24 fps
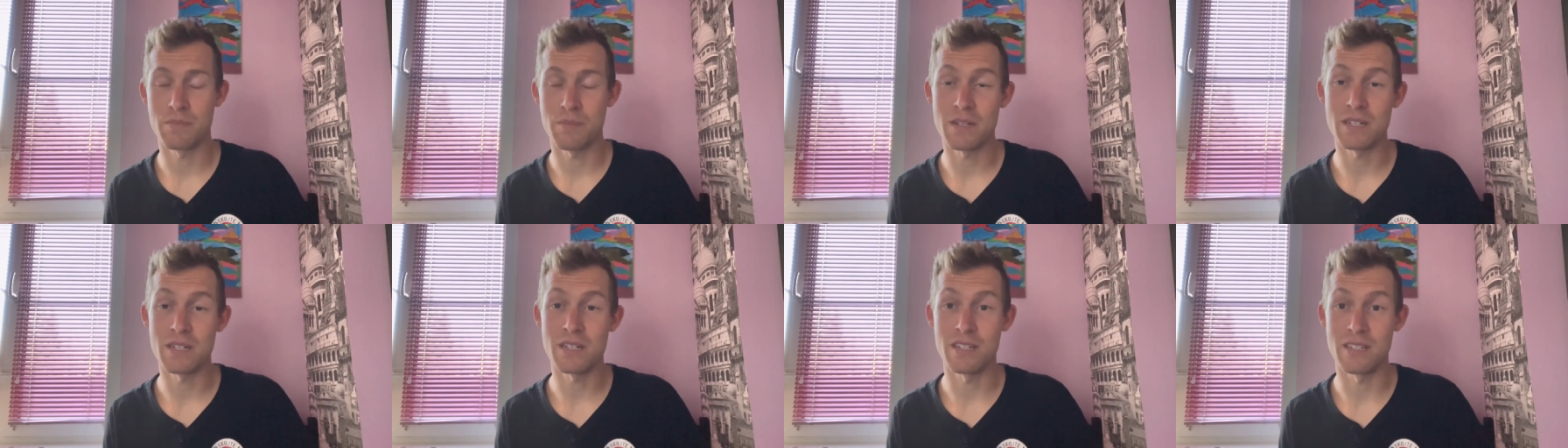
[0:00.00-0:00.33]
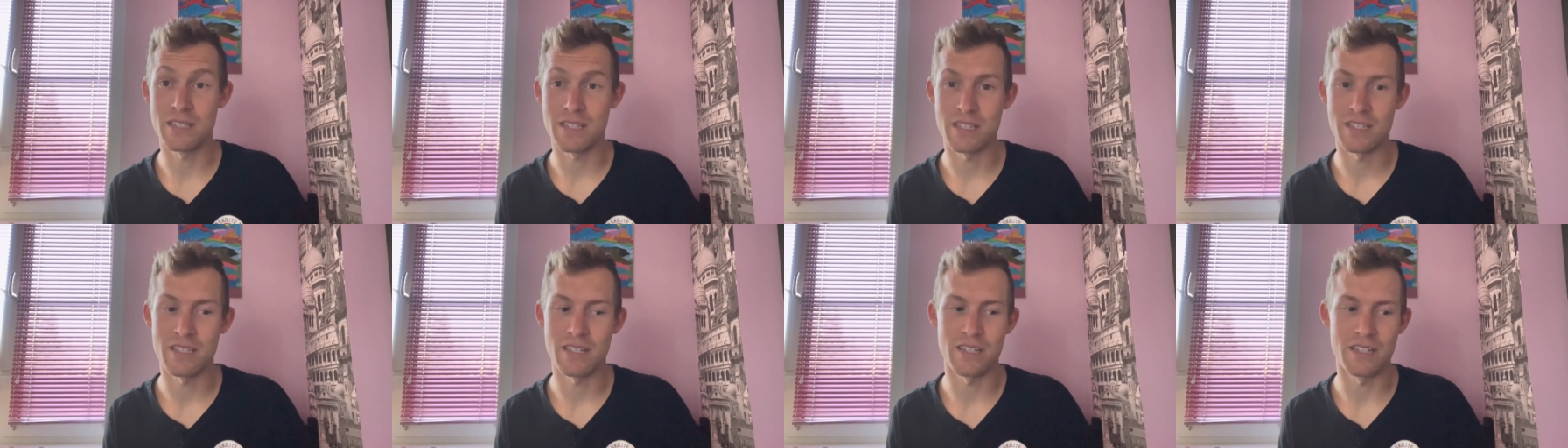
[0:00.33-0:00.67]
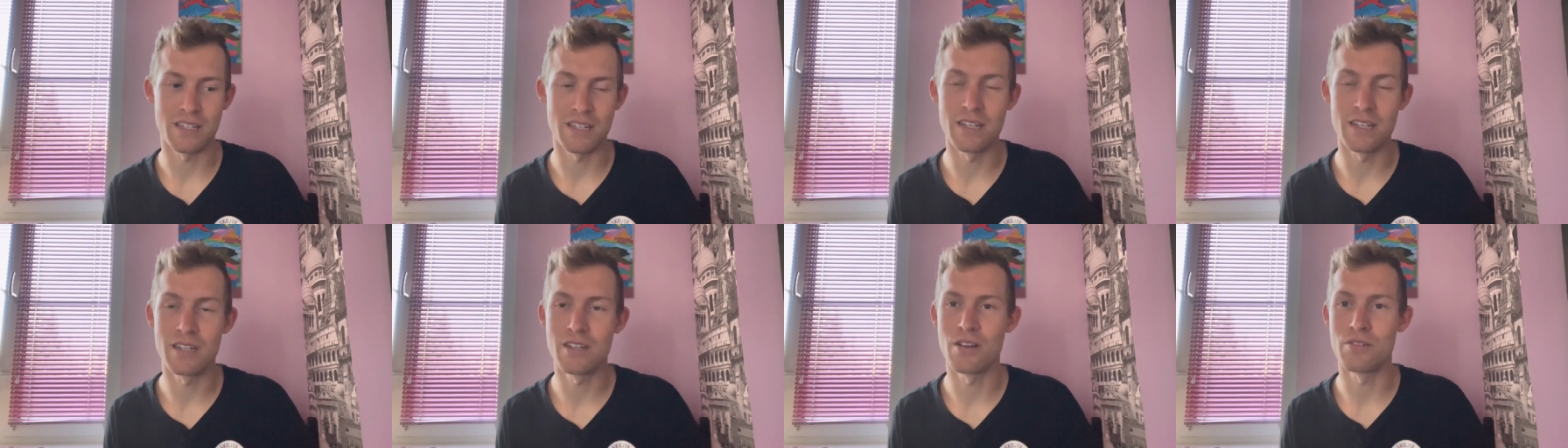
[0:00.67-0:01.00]
especially since I
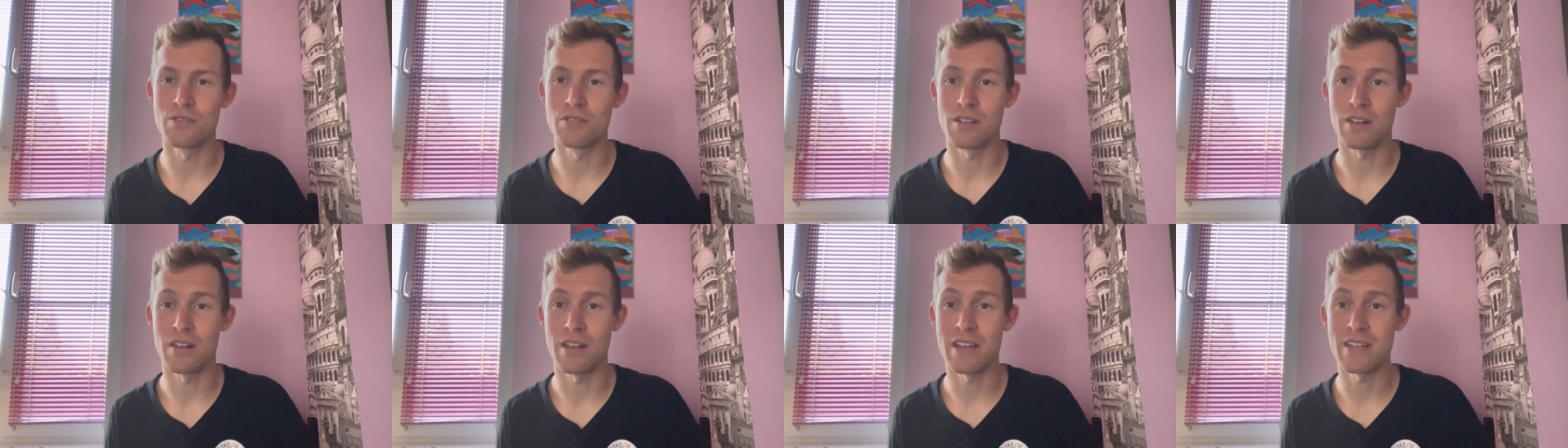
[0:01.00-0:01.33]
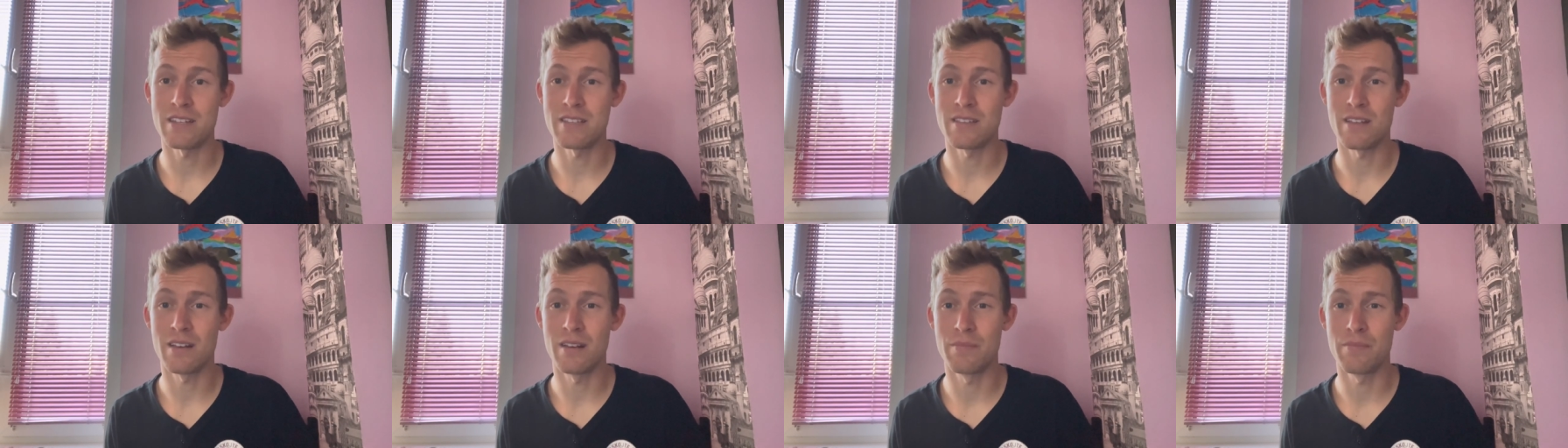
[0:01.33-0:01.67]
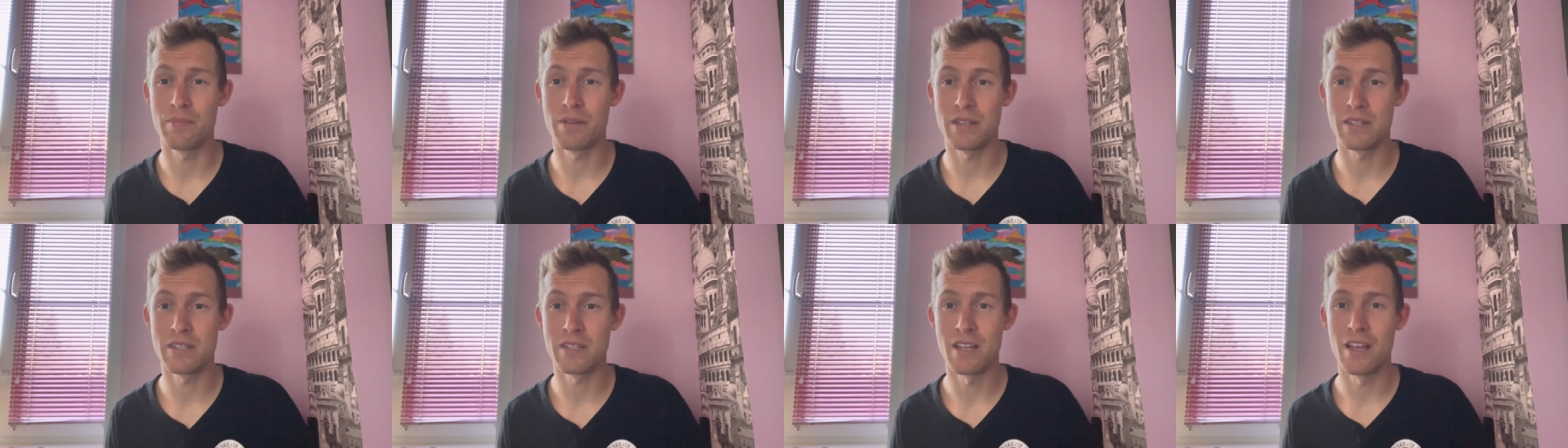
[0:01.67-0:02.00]
did go to the last
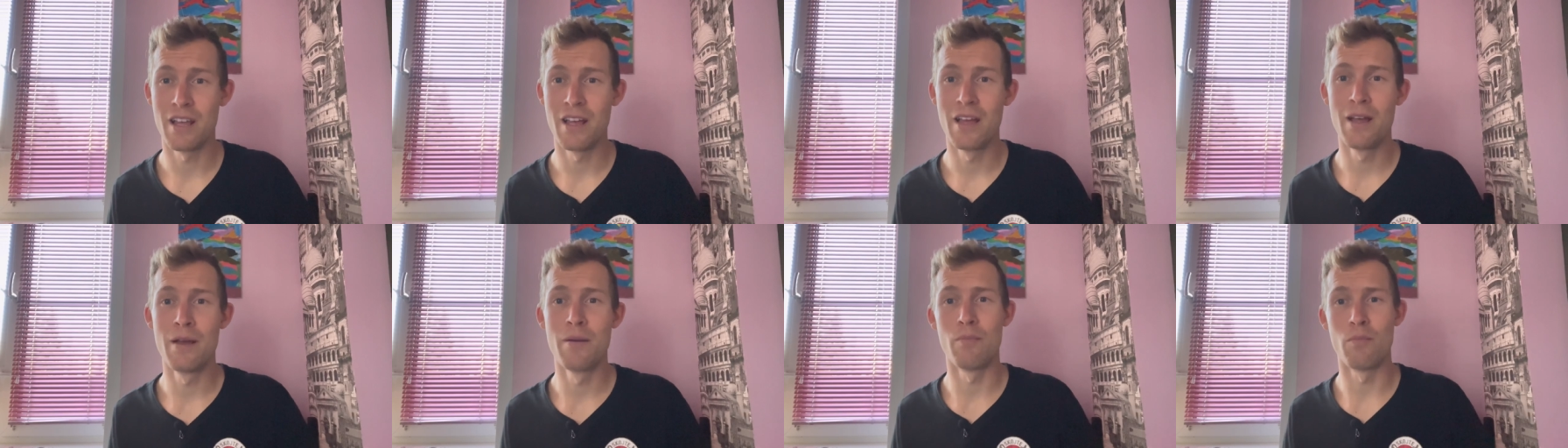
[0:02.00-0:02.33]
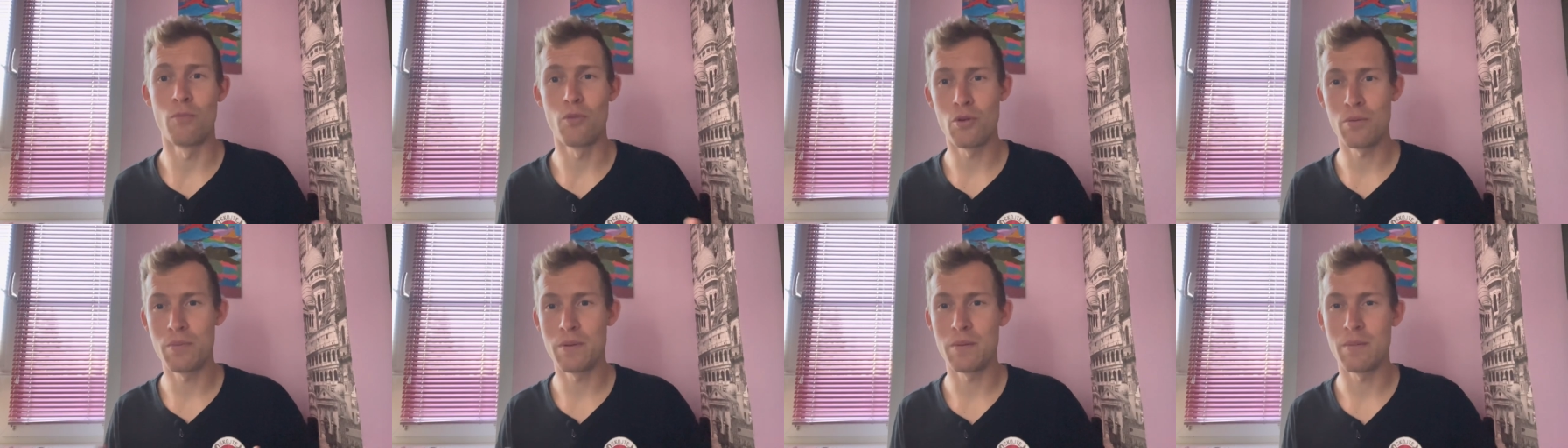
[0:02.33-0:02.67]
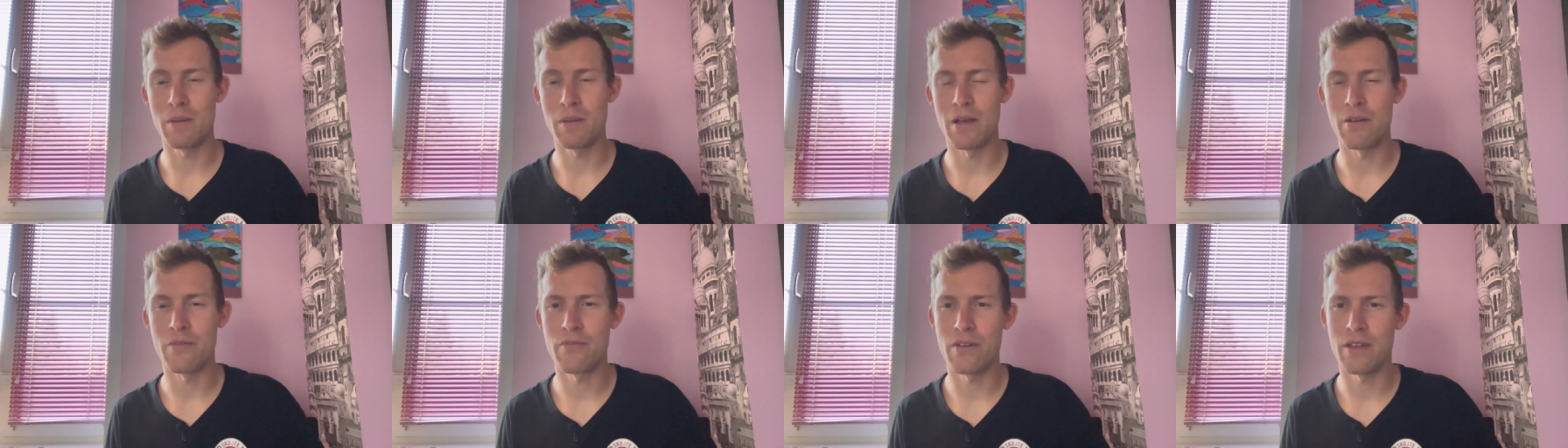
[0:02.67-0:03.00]
Olympics. More
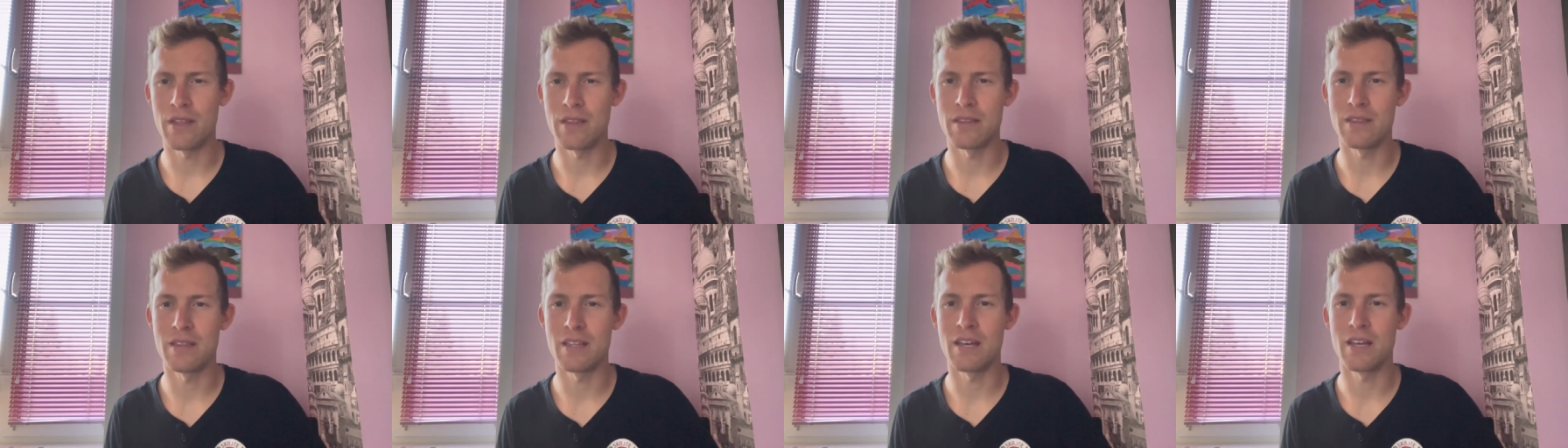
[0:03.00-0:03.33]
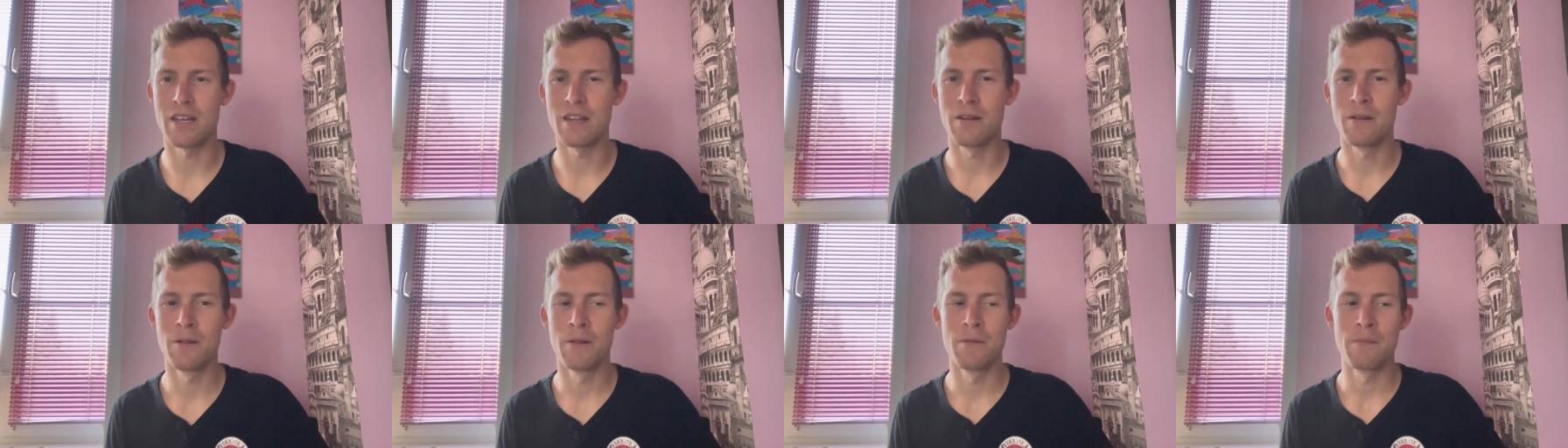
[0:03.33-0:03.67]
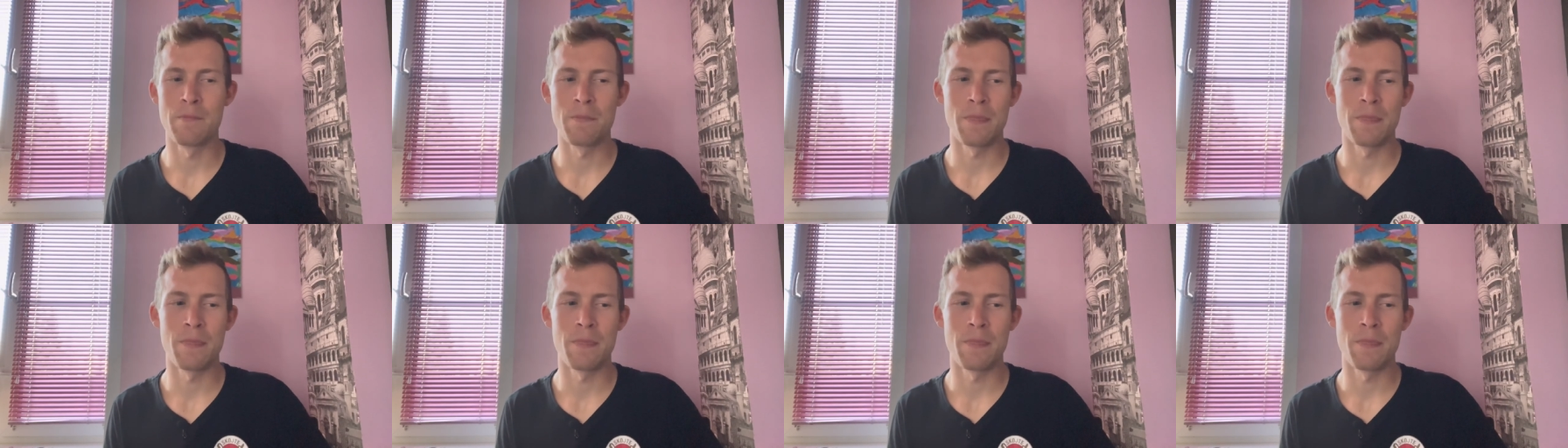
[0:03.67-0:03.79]
people have faith in that.